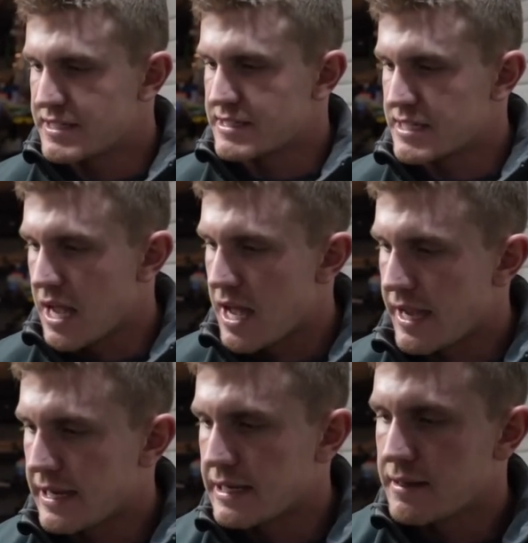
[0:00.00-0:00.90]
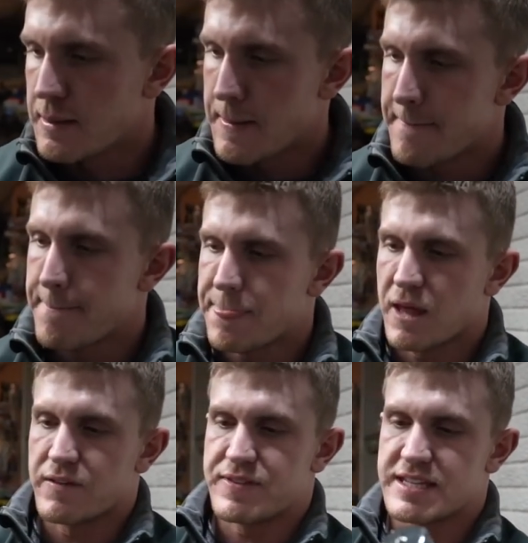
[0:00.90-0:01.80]
design
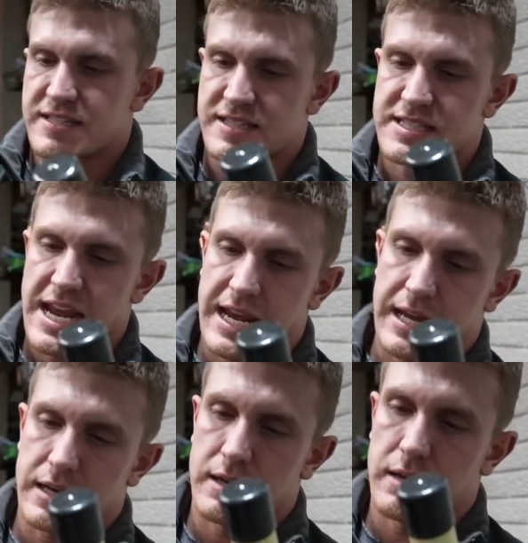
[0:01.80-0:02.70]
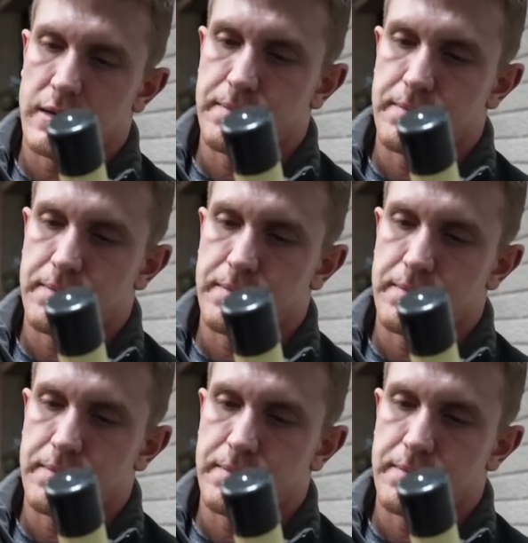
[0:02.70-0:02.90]
of this stand